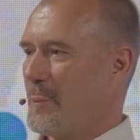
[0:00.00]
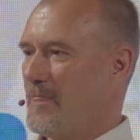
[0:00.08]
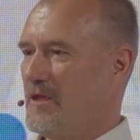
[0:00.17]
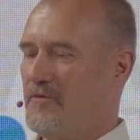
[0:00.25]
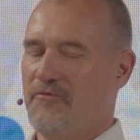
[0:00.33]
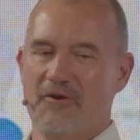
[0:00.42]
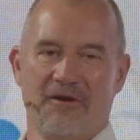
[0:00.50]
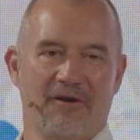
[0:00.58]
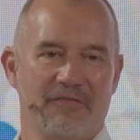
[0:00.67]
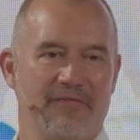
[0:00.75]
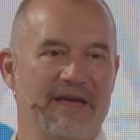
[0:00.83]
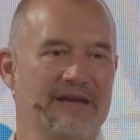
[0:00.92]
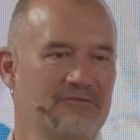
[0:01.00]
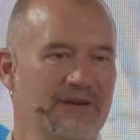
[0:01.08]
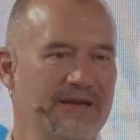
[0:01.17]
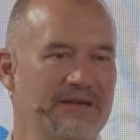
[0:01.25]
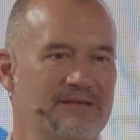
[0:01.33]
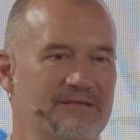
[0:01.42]
If you got that
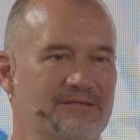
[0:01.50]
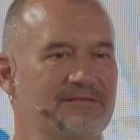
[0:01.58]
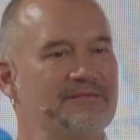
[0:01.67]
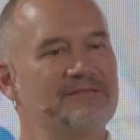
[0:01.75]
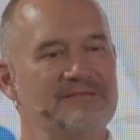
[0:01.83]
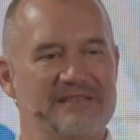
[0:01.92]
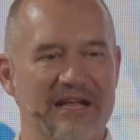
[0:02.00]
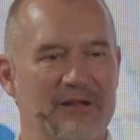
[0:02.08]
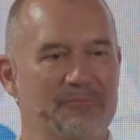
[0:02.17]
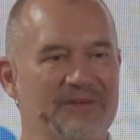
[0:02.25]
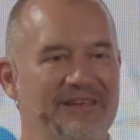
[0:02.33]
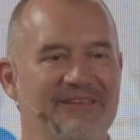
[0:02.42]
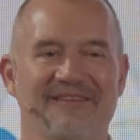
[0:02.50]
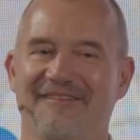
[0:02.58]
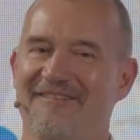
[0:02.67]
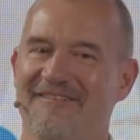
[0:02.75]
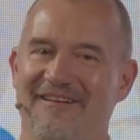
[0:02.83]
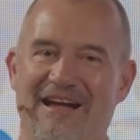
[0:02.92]
right, tell me,
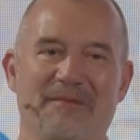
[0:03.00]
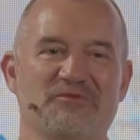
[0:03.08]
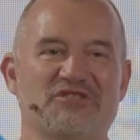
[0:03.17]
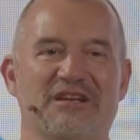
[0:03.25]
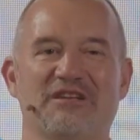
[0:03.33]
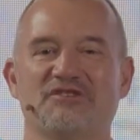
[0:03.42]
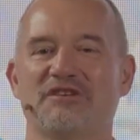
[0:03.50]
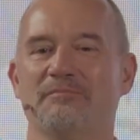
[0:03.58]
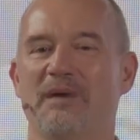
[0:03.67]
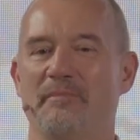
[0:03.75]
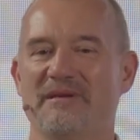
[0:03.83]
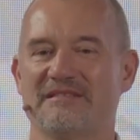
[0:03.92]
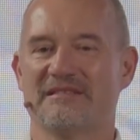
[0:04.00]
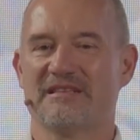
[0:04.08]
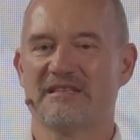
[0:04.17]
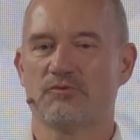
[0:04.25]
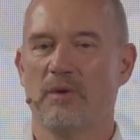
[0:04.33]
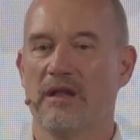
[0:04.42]
I'm challenged in my business
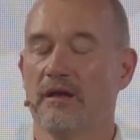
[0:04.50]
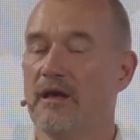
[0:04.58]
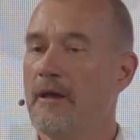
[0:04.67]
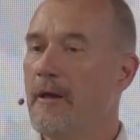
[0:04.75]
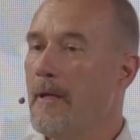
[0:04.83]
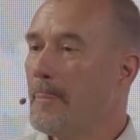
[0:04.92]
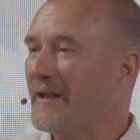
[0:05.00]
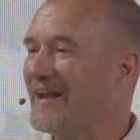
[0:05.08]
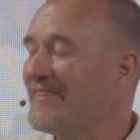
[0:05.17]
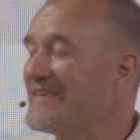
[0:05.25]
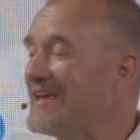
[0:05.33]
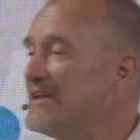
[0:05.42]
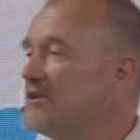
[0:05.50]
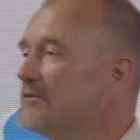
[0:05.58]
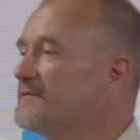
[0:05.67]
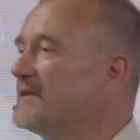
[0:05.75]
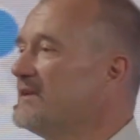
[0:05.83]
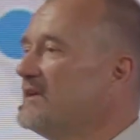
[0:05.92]
as well. But at the end
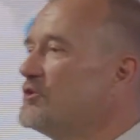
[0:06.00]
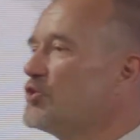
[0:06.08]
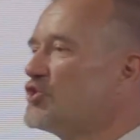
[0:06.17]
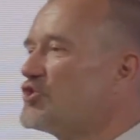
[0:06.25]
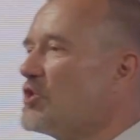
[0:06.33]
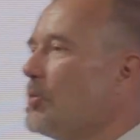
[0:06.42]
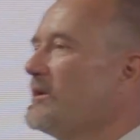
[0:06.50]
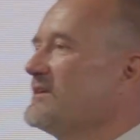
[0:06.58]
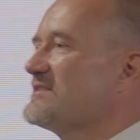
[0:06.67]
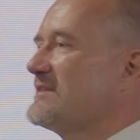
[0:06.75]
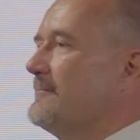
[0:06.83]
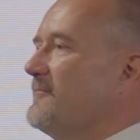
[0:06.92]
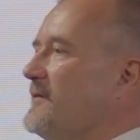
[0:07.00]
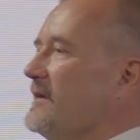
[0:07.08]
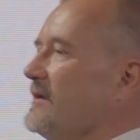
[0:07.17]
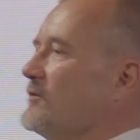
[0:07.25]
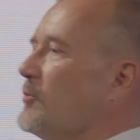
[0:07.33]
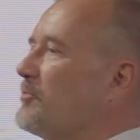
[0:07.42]
of the day, to showing
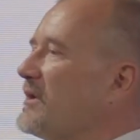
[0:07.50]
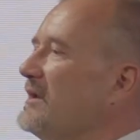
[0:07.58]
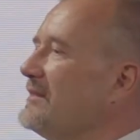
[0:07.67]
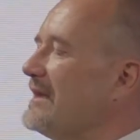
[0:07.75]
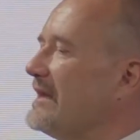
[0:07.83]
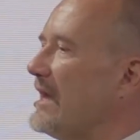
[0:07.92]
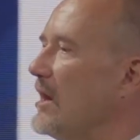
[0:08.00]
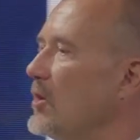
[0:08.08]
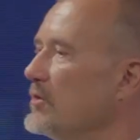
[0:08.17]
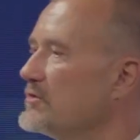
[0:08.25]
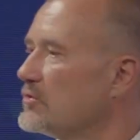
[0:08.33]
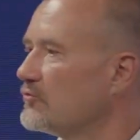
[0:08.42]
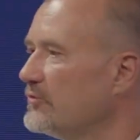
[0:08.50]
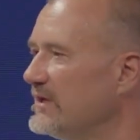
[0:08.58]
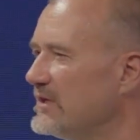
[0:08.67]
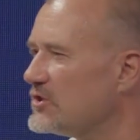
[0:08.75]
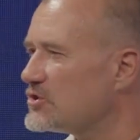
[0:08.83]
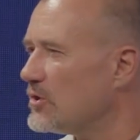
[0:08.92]
something, to bring that out, to
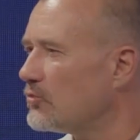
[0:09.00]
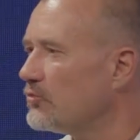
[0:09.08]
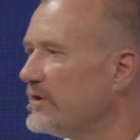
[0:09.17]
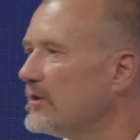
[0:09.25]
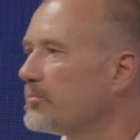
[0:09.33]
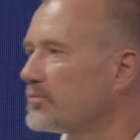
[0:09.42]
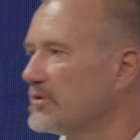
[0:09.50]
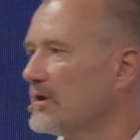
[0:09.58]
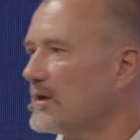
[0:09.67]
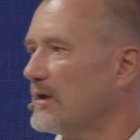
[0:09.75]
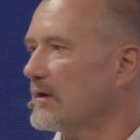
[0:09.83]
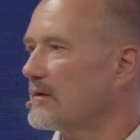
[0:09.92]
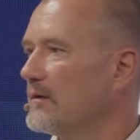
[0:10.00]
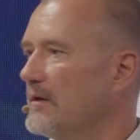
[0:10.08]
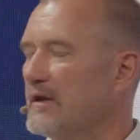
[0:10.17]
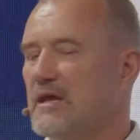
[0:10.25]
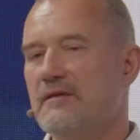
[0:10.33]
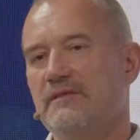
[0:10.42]
really show real product,
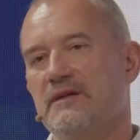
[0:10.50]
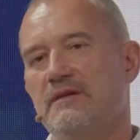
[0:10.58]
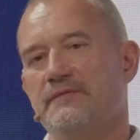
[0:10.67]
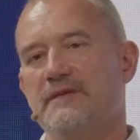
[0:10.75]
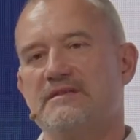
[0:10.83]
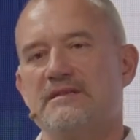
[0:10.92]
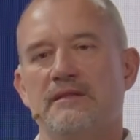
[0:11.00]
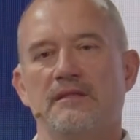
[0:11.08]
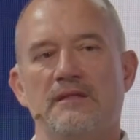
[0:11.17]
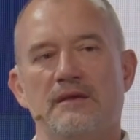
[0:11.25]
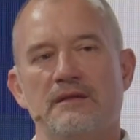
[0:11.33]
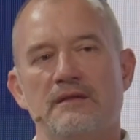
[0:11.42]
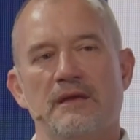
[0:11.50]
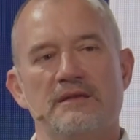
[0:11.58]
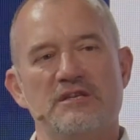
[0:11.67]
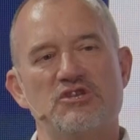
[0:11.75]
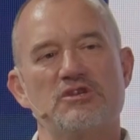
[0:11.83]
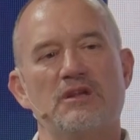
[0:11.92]
and even if it's in the
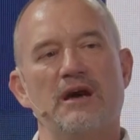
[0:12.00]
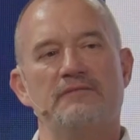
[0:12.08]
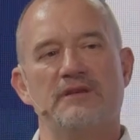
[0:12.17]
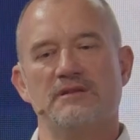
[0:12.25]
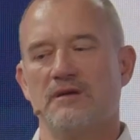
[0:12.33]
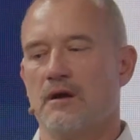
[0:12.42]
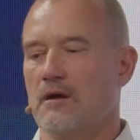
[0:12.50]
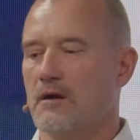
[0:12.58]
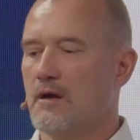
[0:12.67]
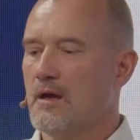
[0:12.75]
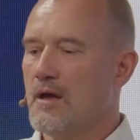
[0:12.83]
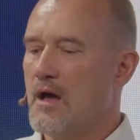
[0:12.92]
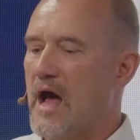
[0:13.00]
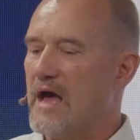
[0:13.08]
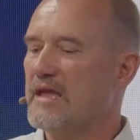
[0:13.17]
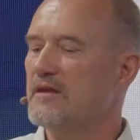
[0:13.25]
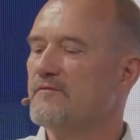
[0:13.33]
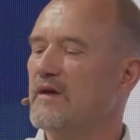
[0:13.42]
digital avatar, I
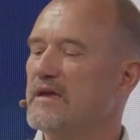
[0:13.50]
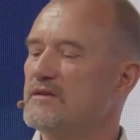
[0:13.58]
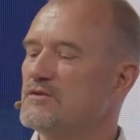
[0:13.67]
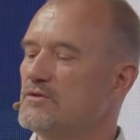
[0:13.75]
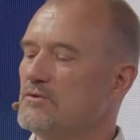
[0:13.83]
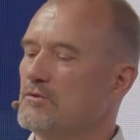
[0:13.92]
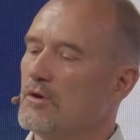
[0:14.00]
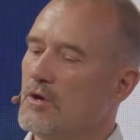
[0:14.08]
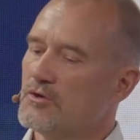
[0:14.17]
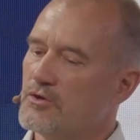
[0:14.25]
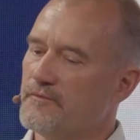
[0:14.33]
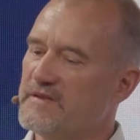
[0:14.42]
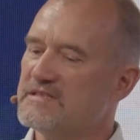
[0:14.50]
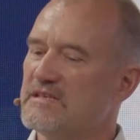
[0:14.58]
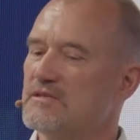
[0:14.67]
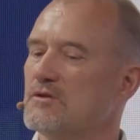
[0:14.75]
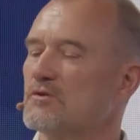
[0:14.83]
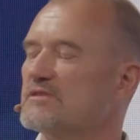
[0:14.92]
invite you to
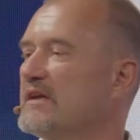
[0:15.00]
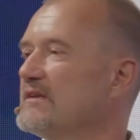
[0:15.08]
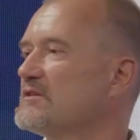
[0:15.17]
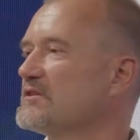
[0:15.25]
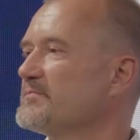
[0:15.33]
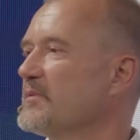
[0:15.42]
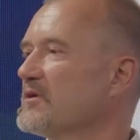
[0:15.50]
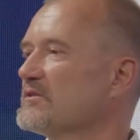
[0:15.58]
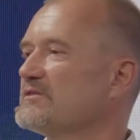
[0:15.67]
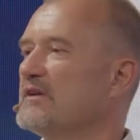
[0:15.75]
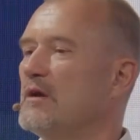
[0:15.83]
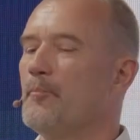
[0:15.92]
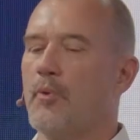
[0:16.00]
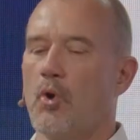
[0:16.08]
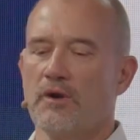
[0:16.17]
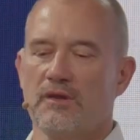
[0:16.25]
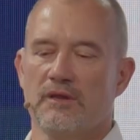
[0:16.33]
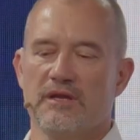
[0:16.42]
visit those centers because they're
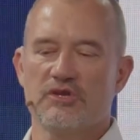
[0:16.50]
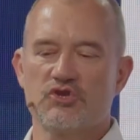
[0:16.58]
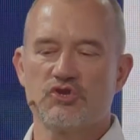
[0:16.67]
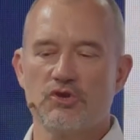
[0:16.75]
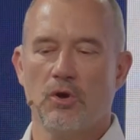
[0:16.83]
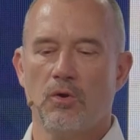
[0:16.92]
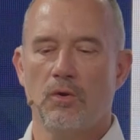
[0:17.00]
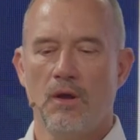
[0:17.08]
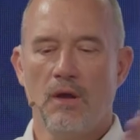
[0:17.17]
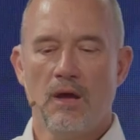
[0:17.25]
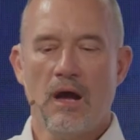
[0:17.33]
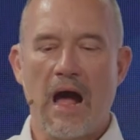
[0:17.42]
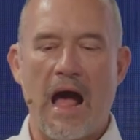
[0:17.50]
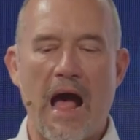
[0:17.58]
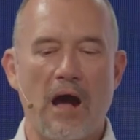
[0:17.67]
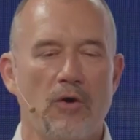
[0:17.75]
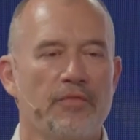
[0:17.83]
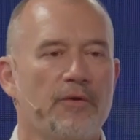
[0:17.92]
important. They show
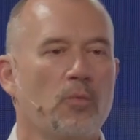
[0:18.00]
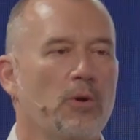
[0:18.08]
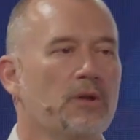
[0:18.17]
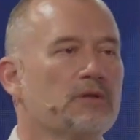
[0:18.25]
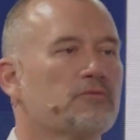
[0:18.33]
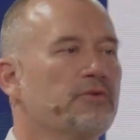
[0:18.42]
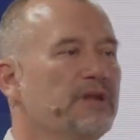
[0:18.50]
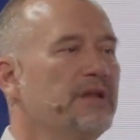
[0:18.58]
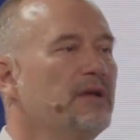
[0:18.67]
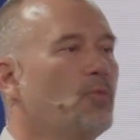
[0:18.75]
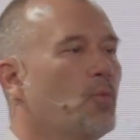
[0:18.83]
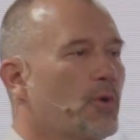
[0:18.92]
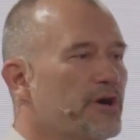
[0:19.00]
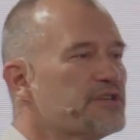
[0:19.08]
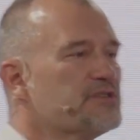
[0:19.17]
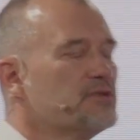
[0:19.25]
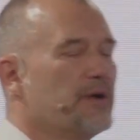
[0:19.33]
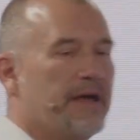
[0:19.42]
how the world really works
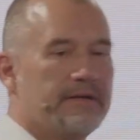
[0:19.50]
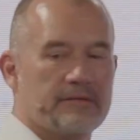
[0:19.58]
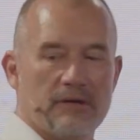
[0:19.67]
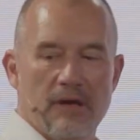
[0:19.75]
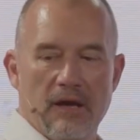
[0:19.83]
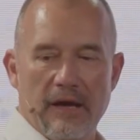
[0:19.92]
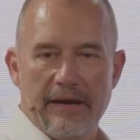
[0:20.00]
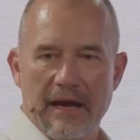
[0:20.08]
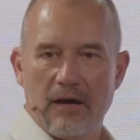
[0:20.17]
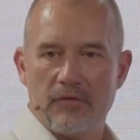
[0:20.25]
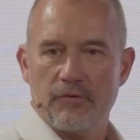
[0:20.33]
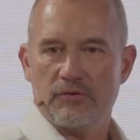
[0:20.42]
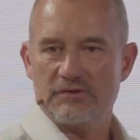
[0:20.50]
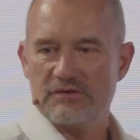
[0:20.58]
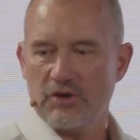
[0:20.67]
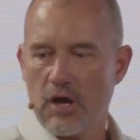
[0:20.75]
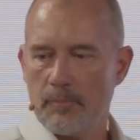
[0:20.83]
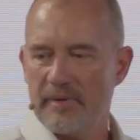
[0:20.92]
together and how those
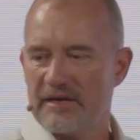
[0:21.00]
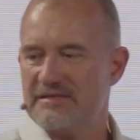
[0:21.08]
topics